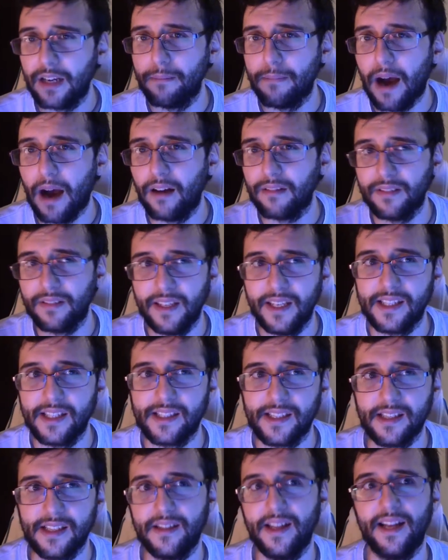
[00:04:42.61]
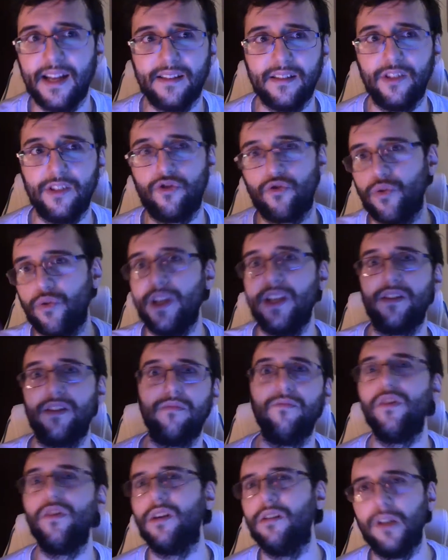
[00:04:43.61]
about this is that the trees
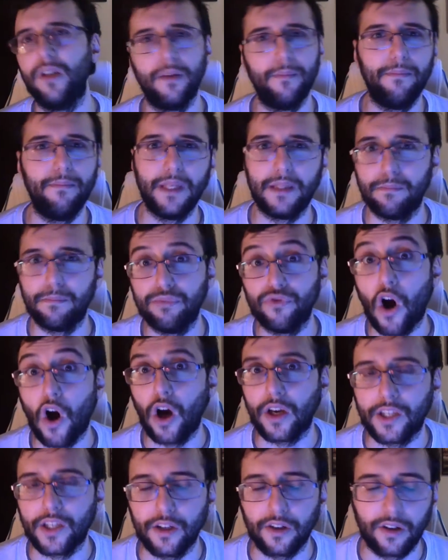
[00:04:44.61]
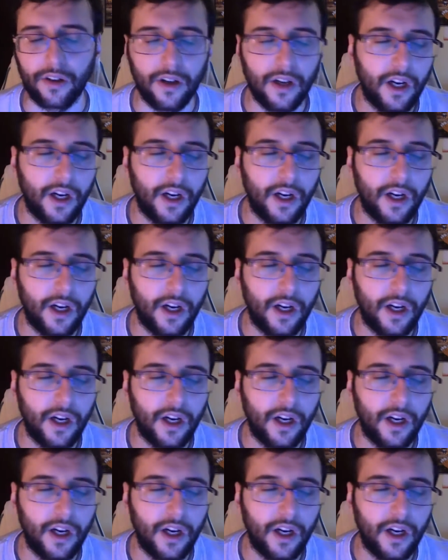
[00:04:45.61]
look a little bit blockier.